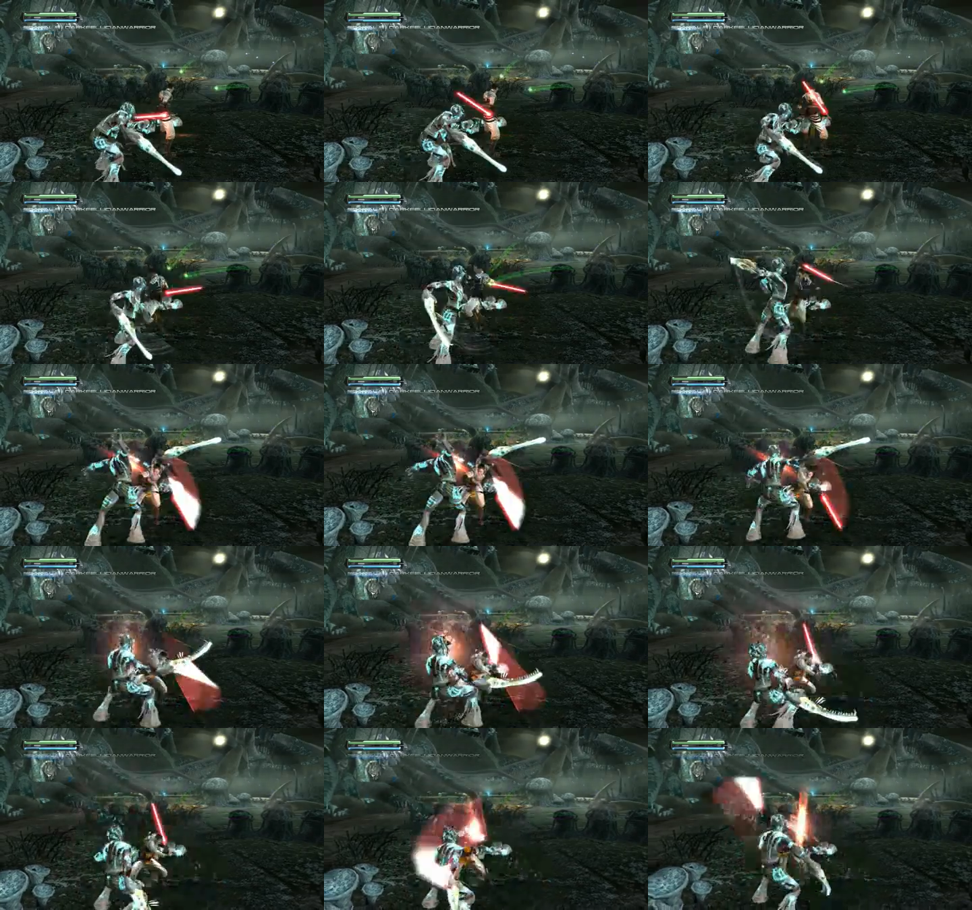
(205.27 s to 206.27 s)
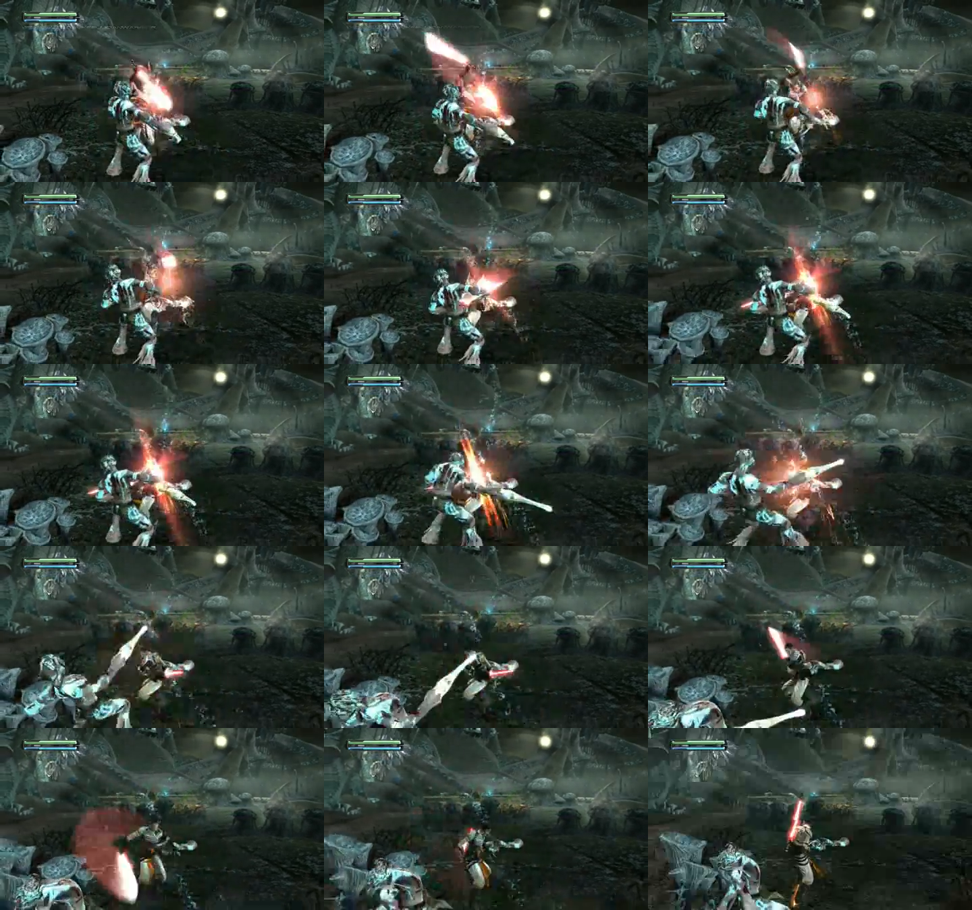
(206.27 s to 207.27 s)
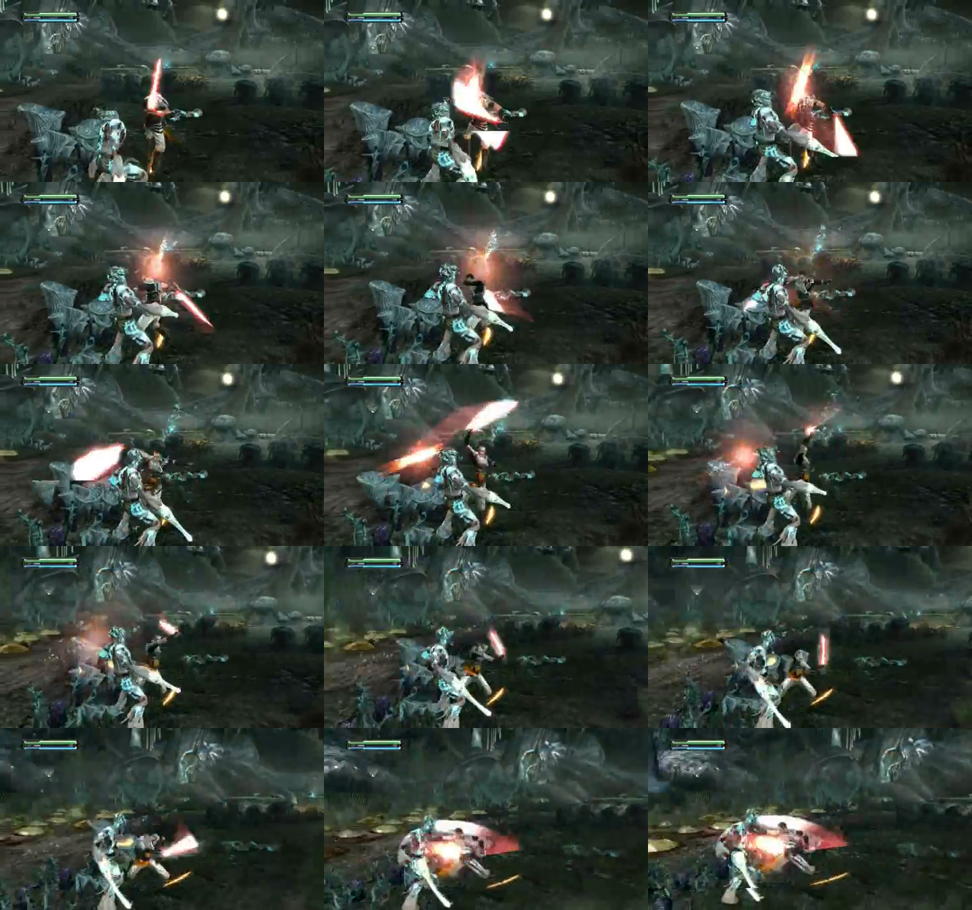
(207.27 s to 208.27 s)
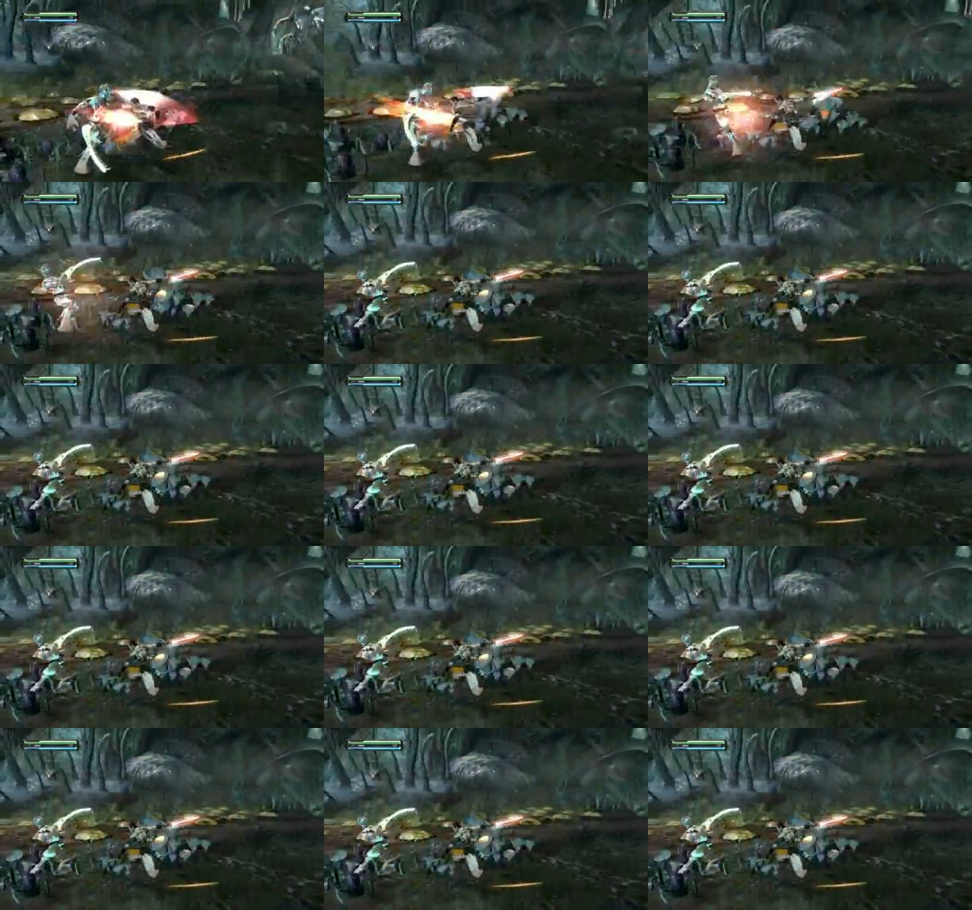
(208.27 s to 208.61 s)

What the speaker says: (no speaker visible)